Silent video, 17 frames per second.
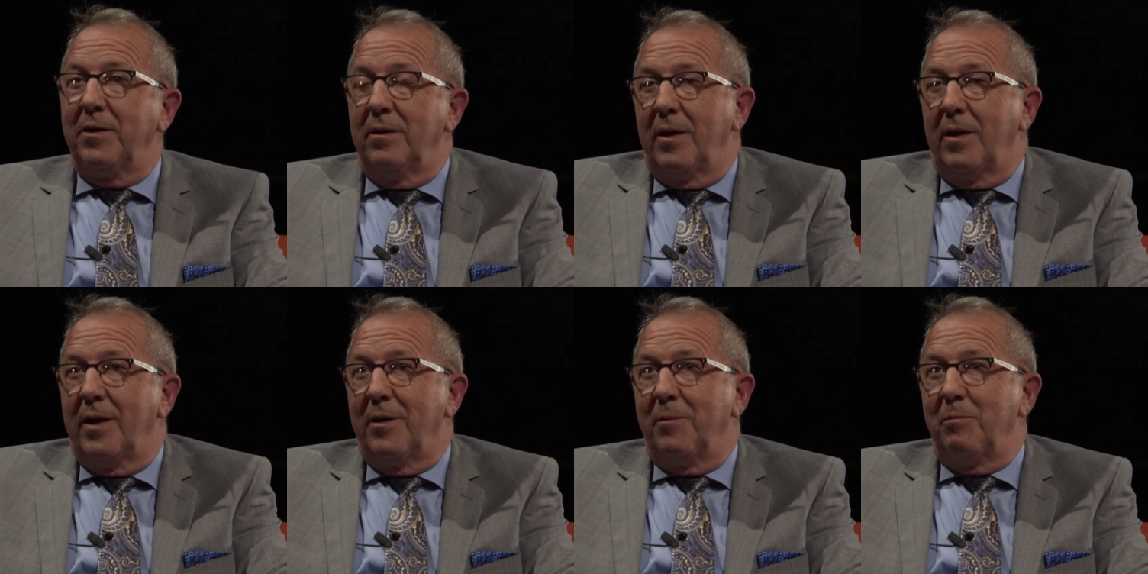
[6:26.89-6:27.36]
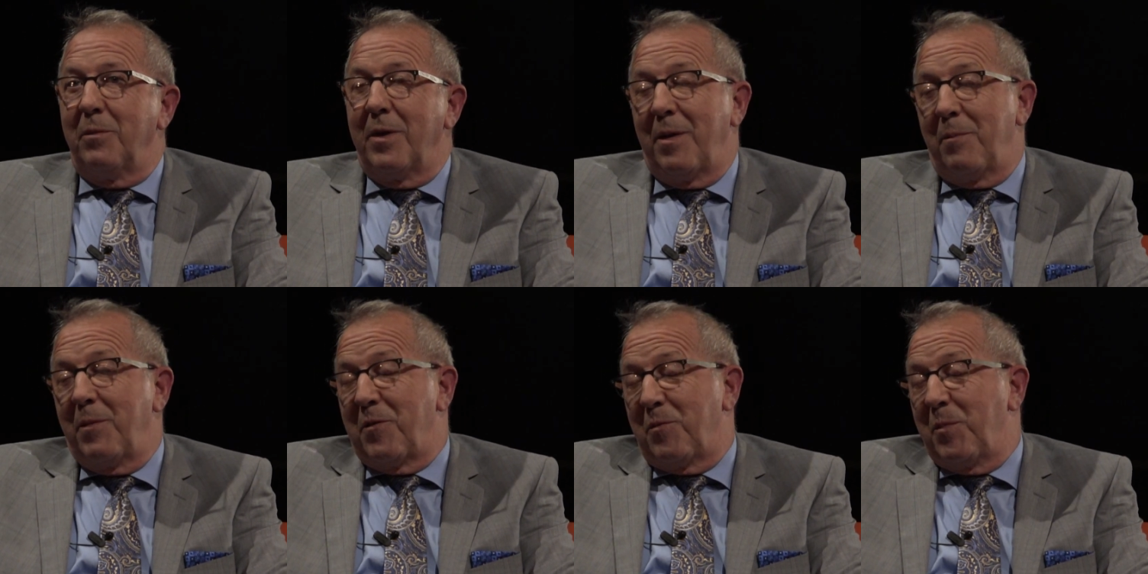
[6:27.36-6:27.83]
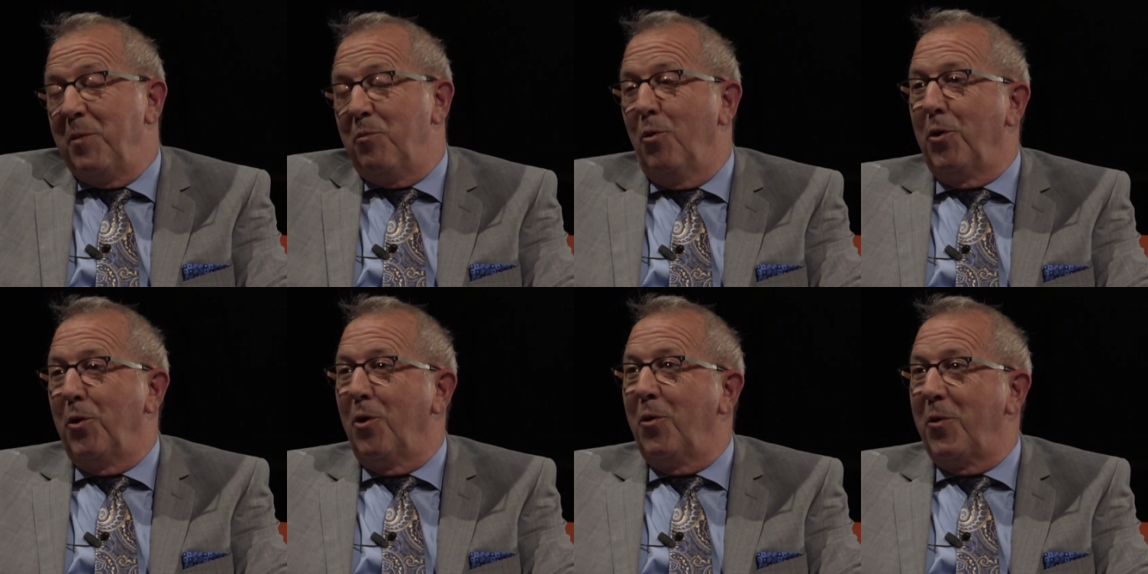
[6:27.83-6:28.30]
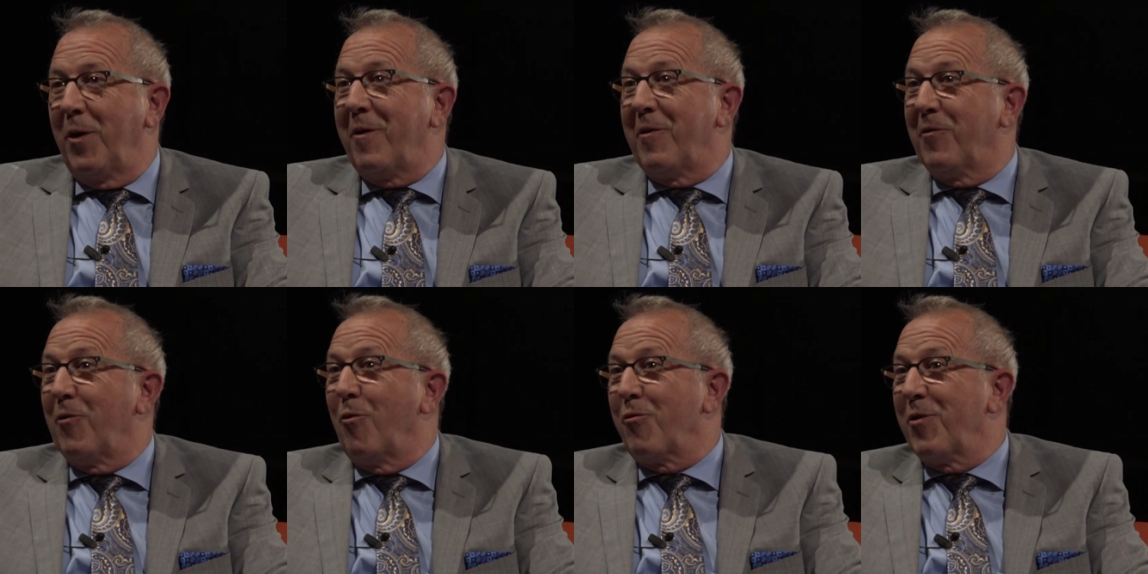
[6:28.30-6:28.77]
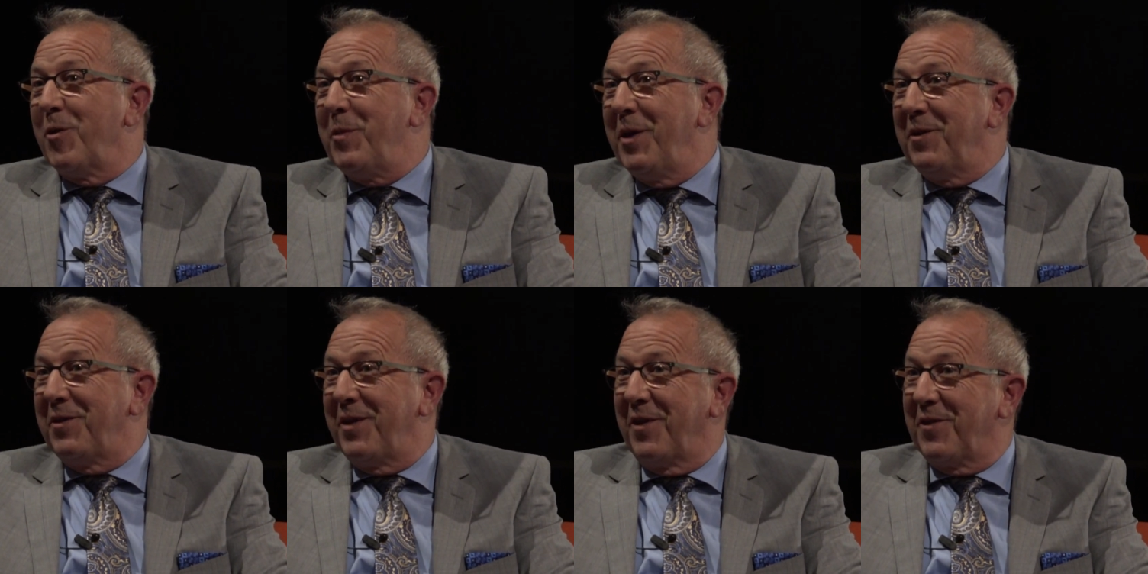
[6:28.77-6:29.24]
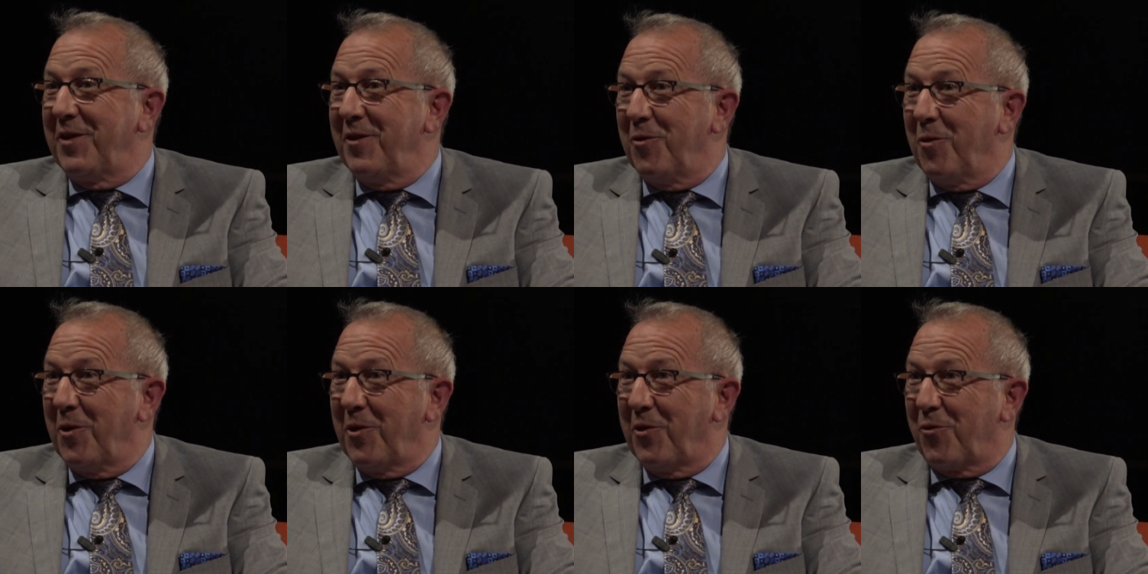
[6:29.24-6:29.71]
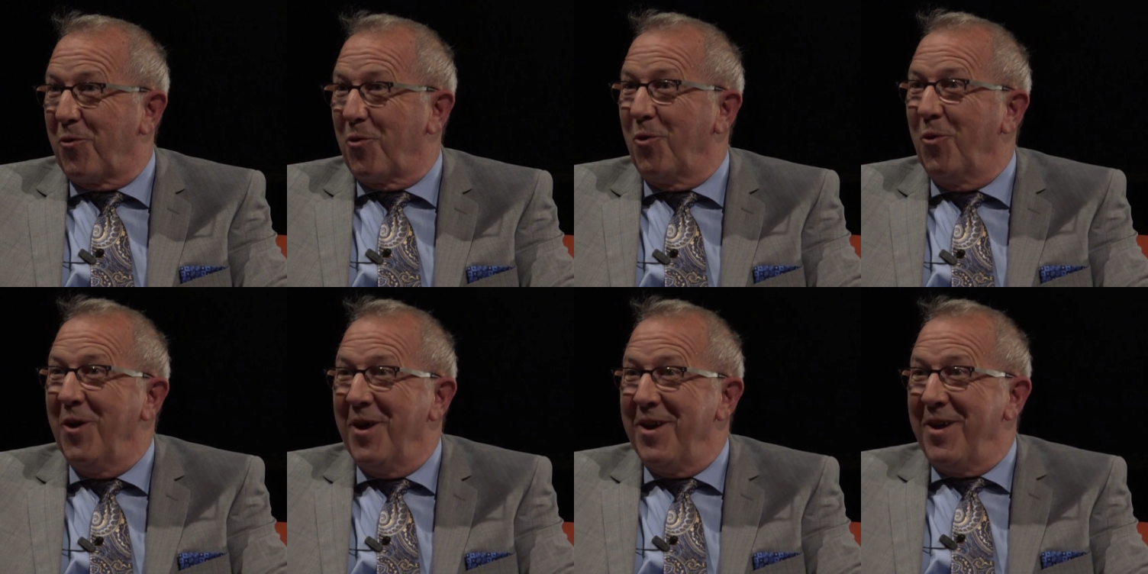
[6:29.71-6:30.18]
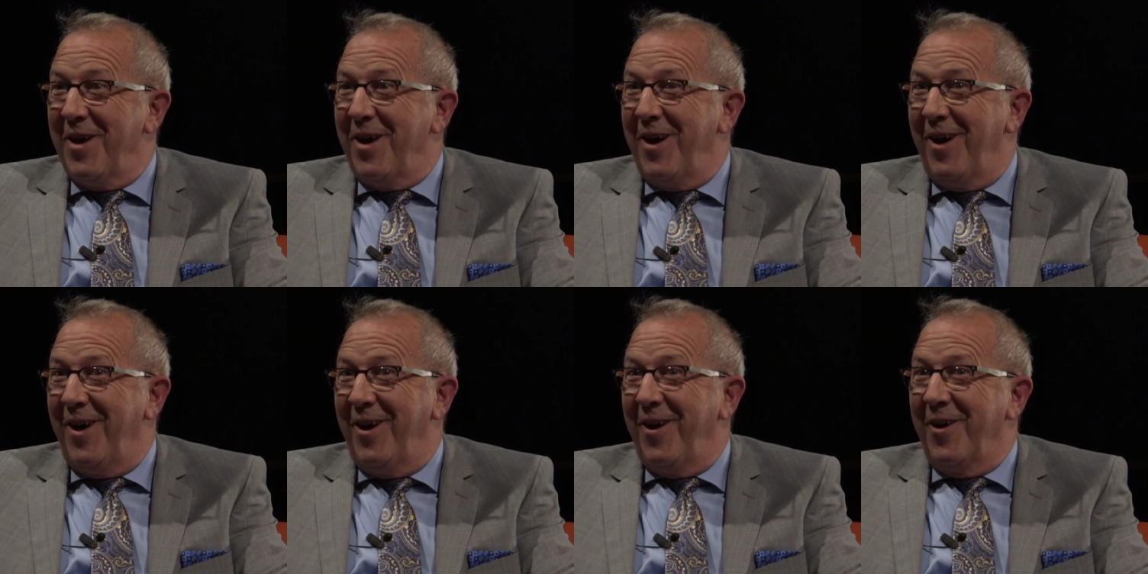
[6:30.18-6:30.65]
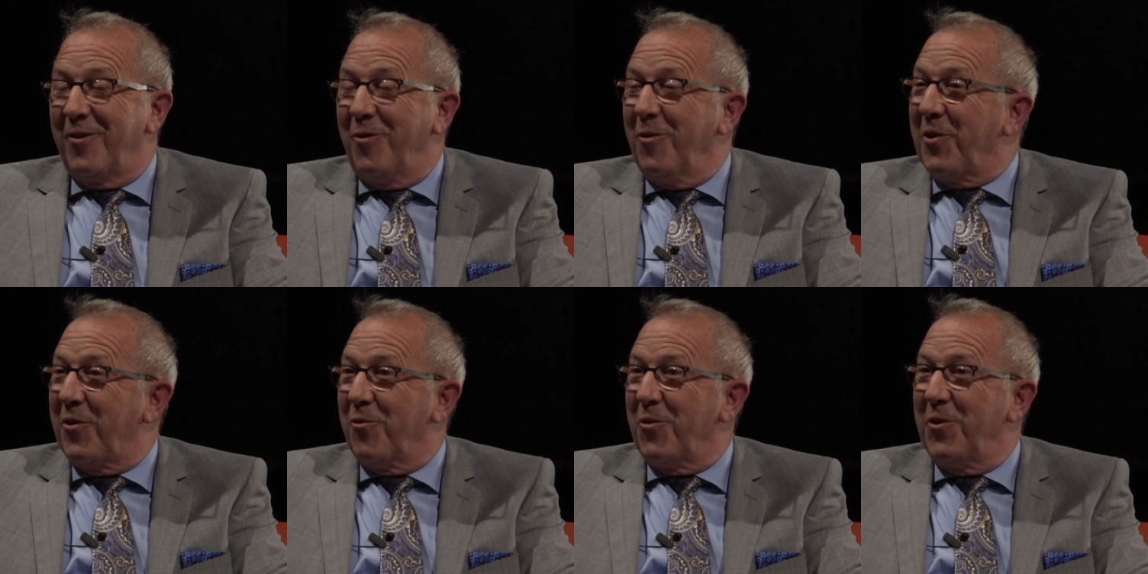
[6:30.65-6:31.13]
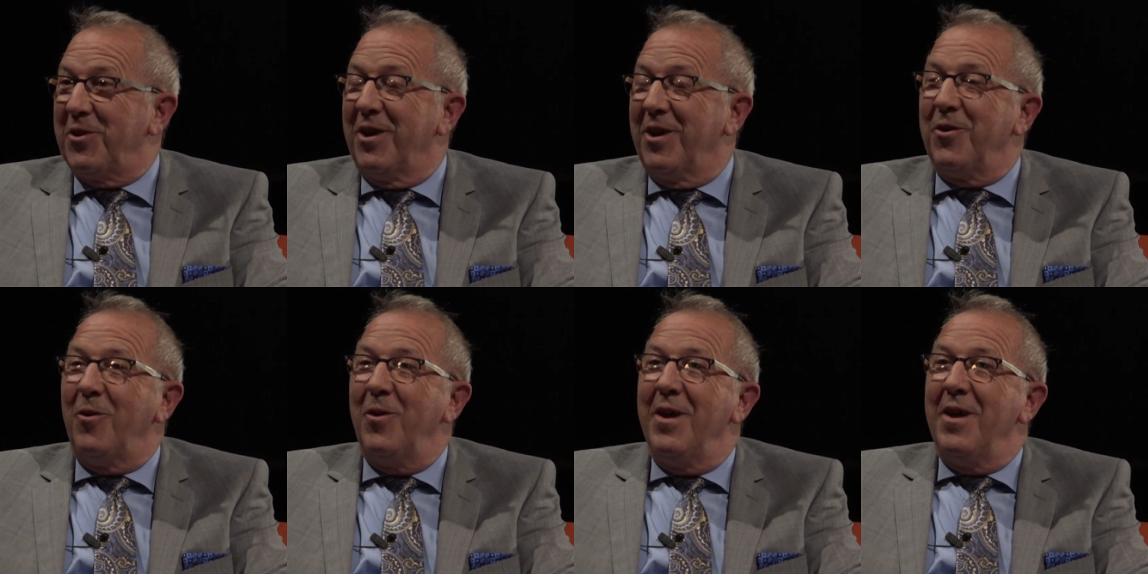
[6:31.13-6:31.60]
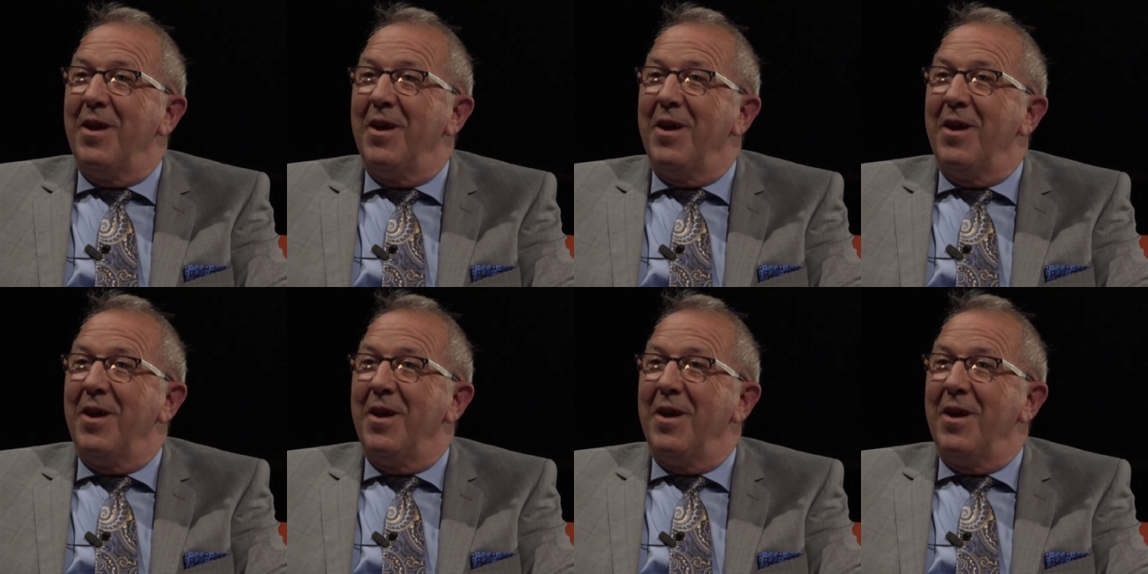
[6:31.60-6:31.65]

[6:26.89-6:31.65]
and as people know, there has already been testing going through the tunnel.